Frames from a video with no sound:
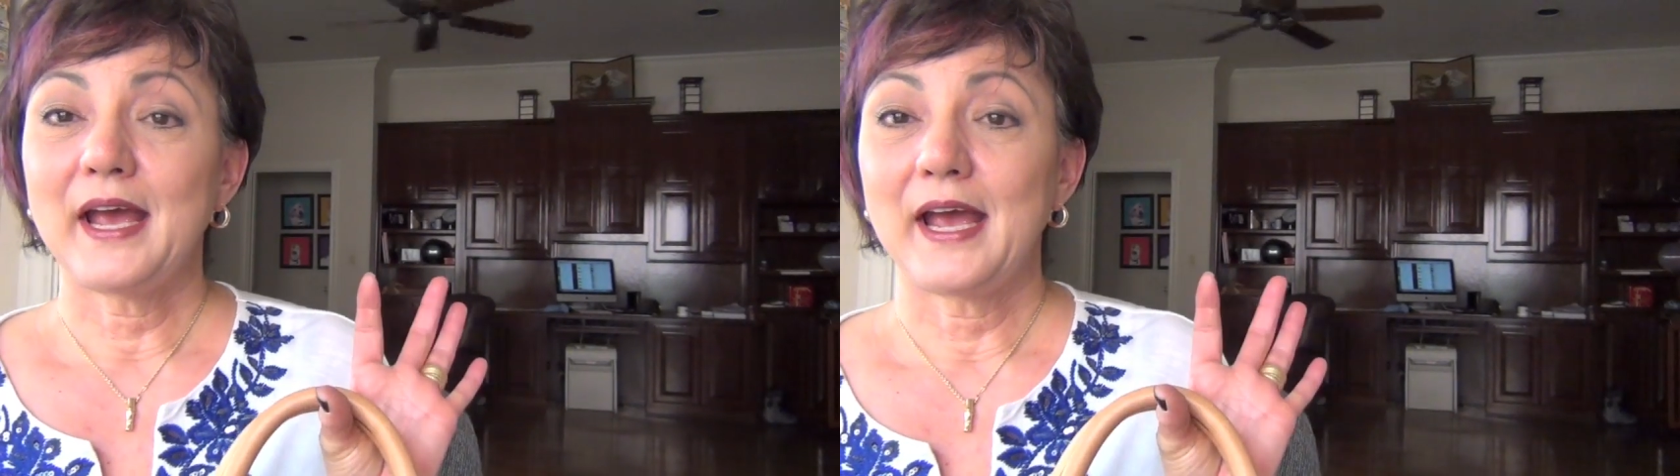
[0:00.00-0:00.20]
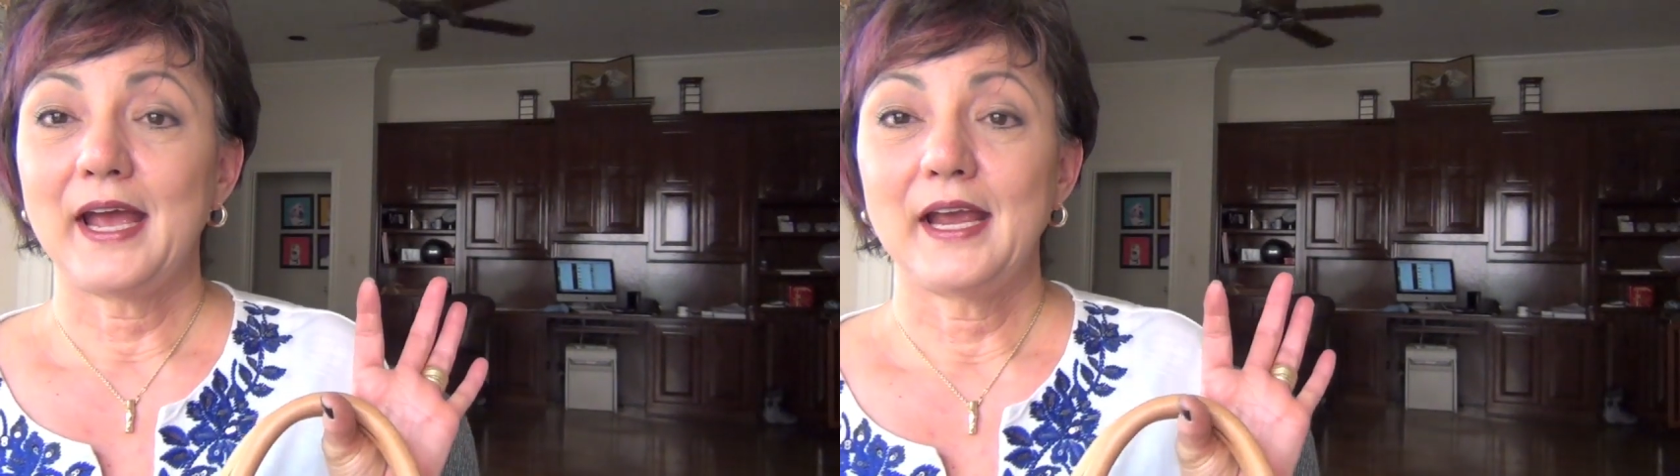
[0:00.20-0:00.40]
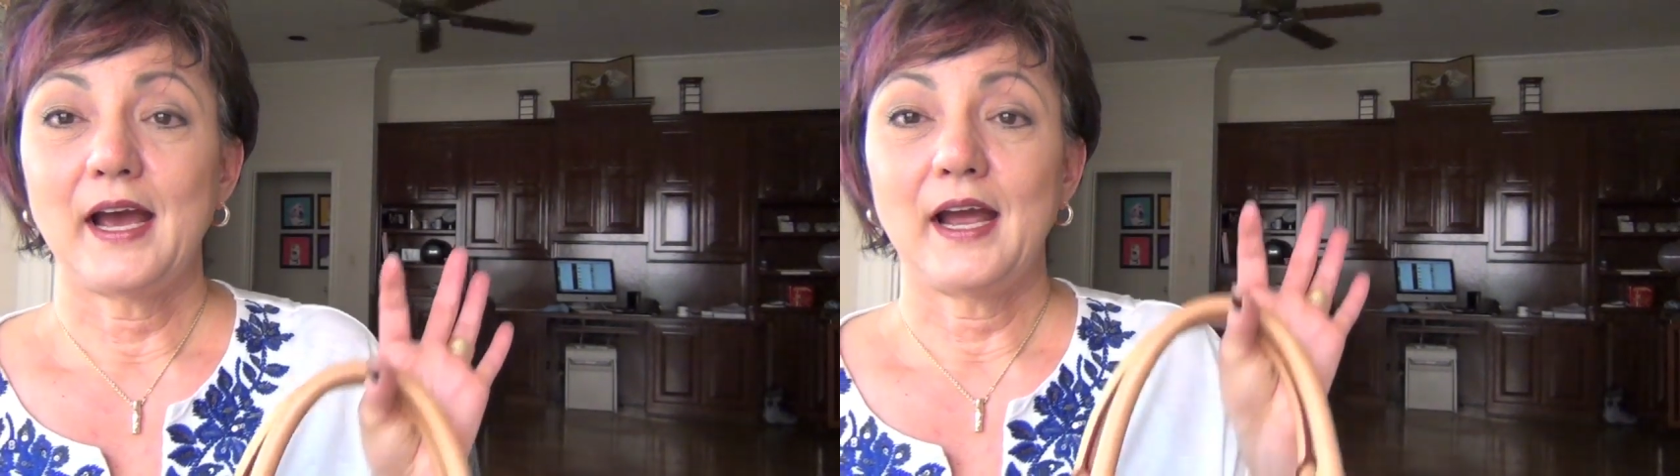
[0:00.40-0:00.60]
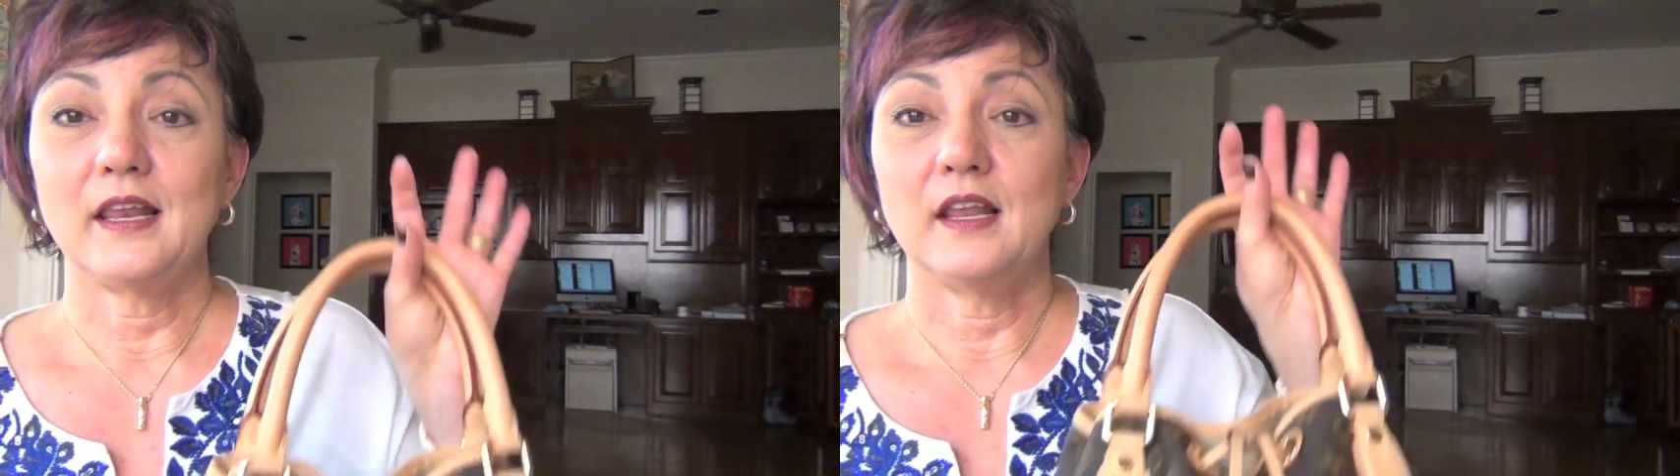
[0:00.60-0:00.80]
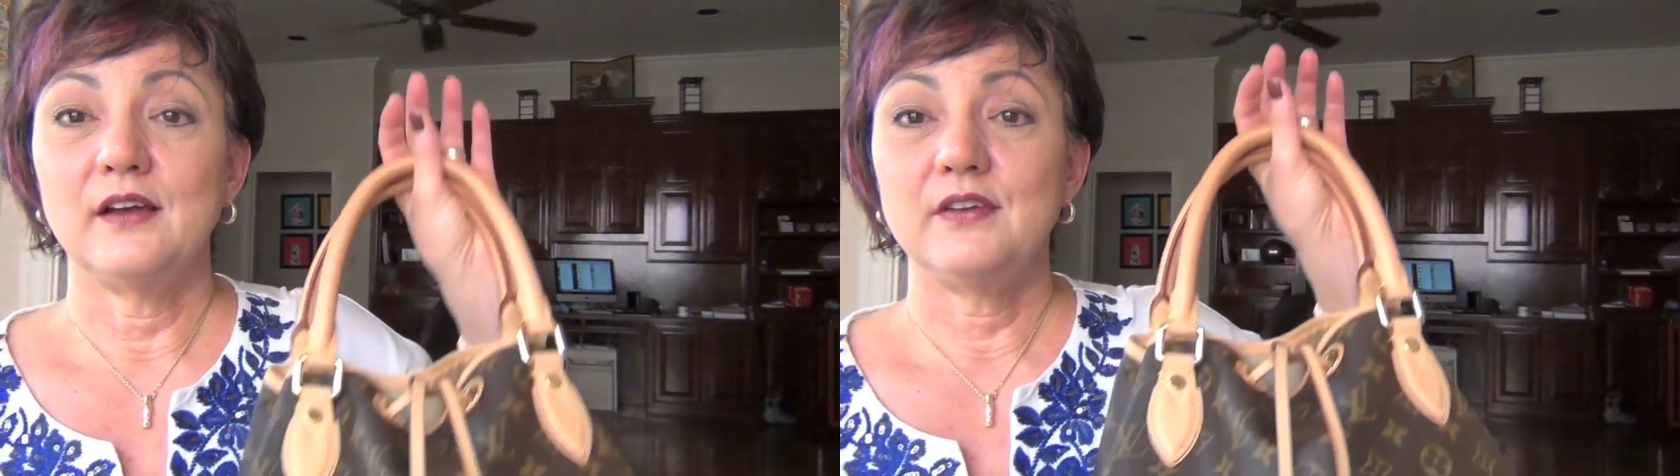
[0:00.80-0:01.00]
bag. I
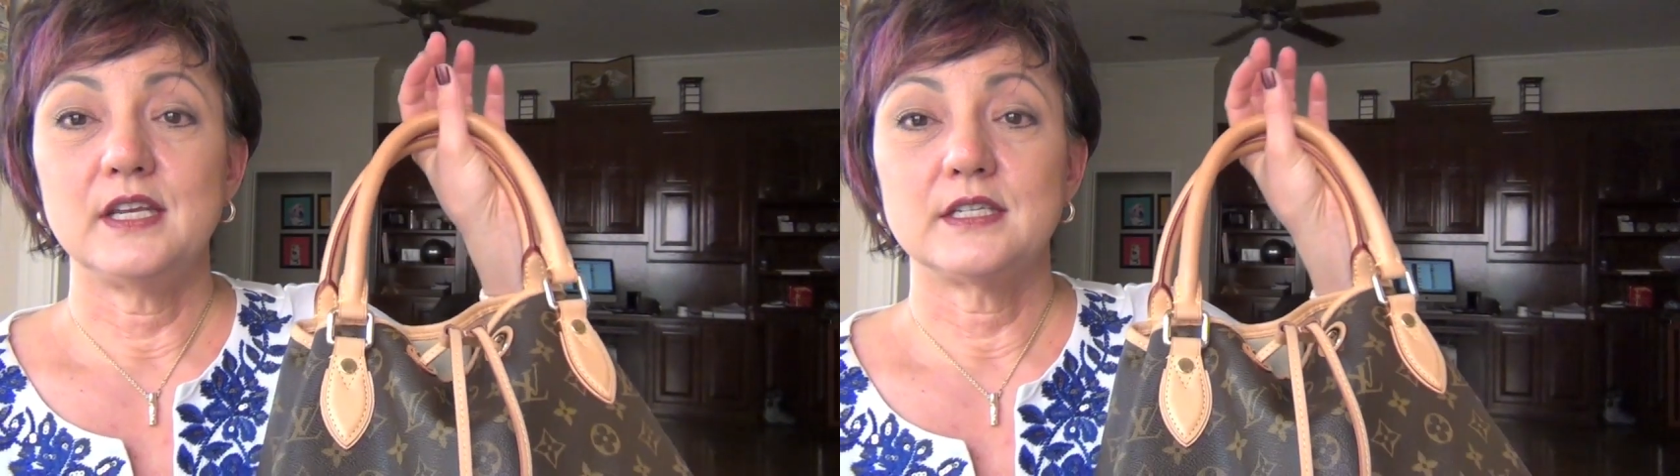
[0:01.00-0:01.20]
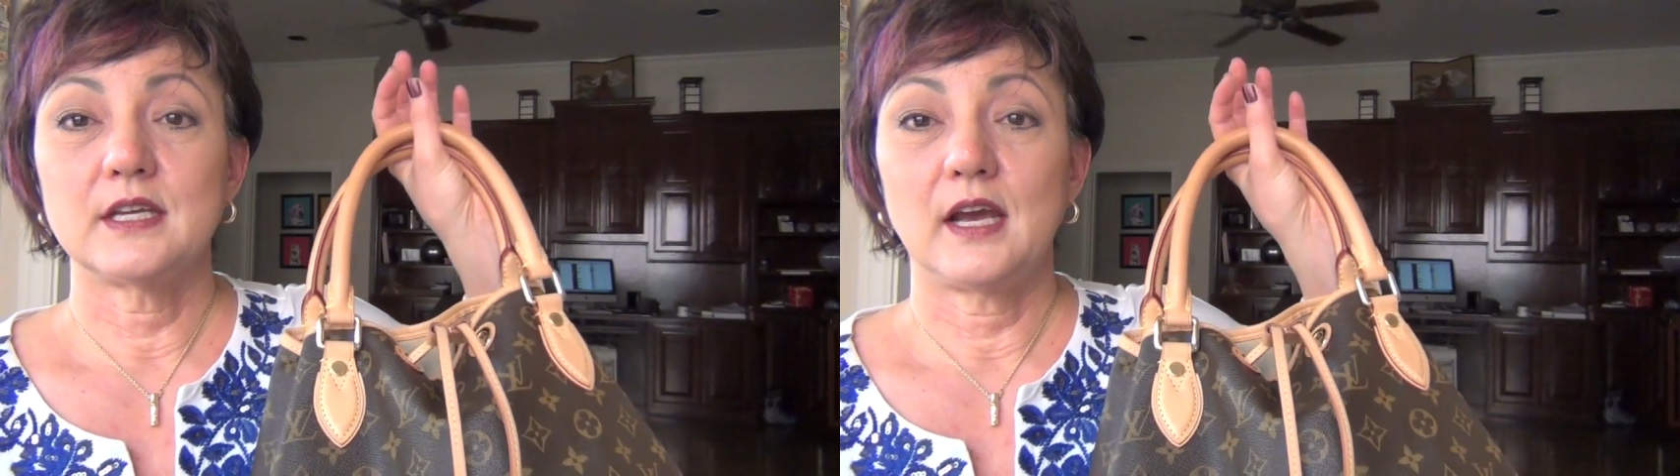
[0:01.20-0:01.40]
love it.